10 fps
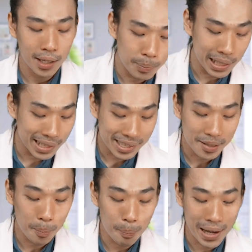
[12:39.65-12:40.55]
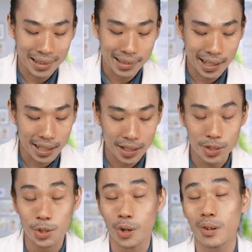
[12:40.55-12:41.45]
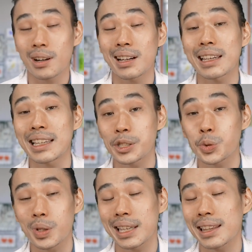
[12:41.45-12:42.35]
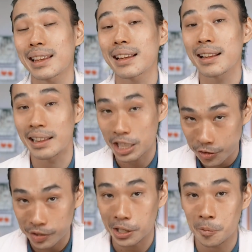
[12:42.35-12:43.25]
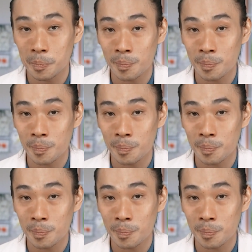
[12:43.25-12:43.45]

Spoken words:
please maintain your insulin level.